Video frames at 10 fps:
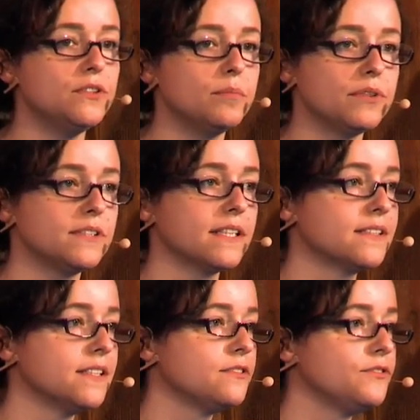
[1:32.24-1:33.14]
be super
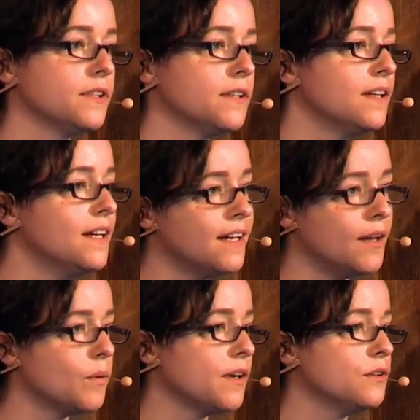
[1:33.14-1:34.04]
successful,
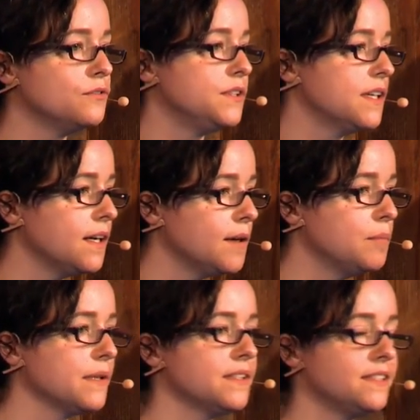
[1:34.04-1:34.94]
and one of
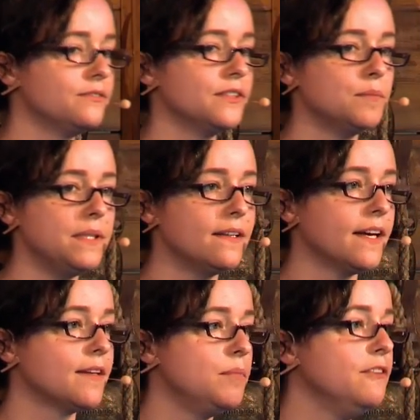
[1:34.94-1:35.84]
the bullets will be
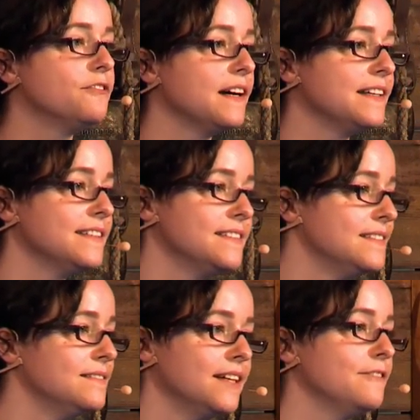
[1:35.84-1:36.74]
like, be fun,
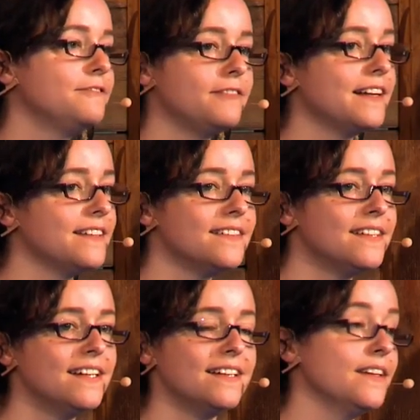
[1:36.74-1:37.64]
have fun.
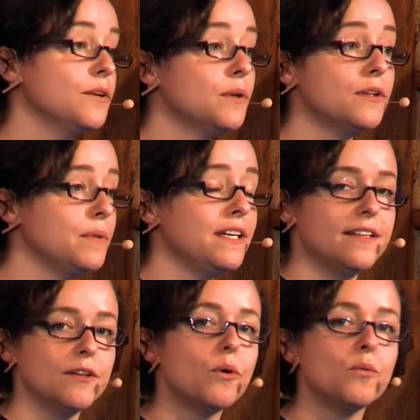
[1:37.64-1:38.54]
There will
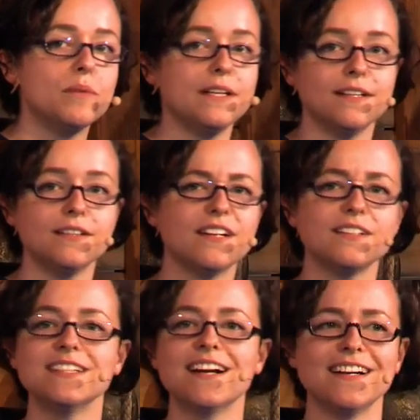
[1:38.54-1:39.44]
be, there won't be. There
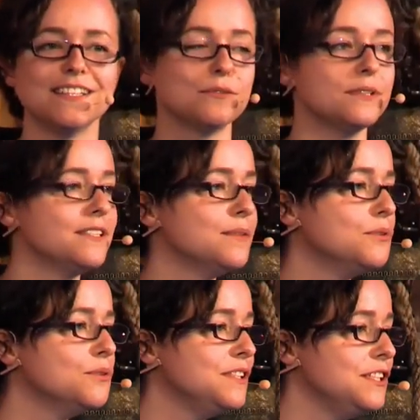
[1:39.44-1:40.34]
are the guys in the
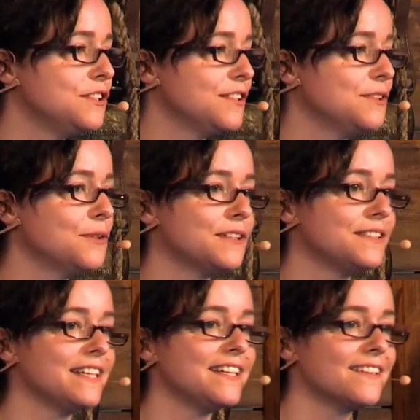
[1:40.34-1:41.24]
blue t-shirt who are
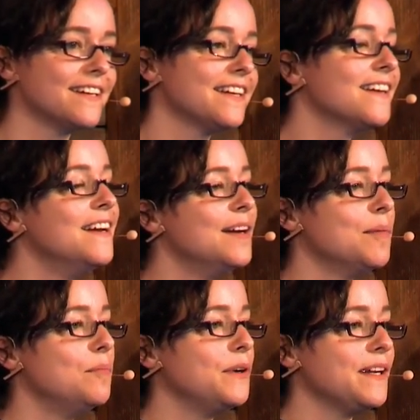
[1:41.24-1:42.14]
saying like,
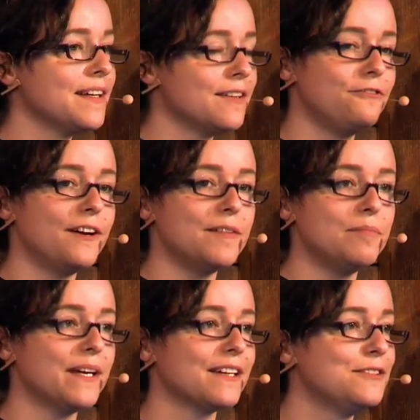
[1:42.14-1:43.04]
bring
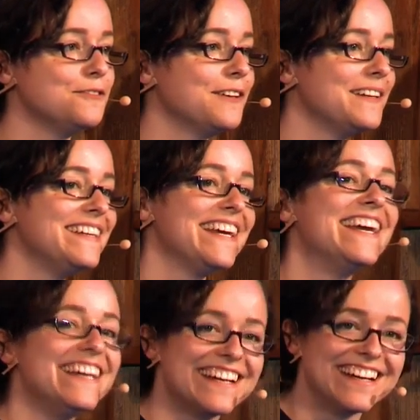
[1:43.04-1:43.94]
fun back to
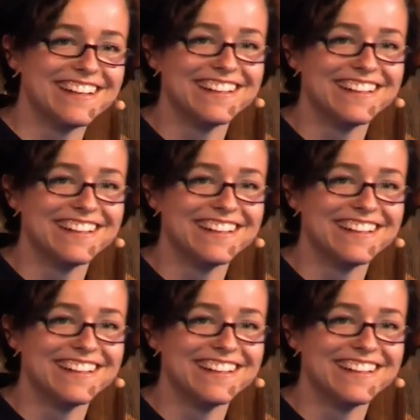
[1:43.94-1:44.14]
funding.